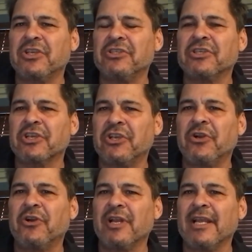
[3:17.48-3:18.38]

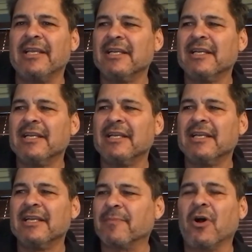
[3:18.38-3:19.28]
security
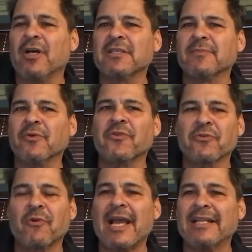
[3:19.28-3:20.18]
as a possible
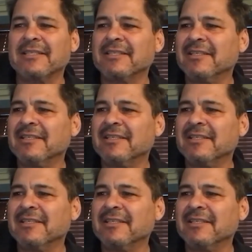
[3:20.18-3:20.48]
threat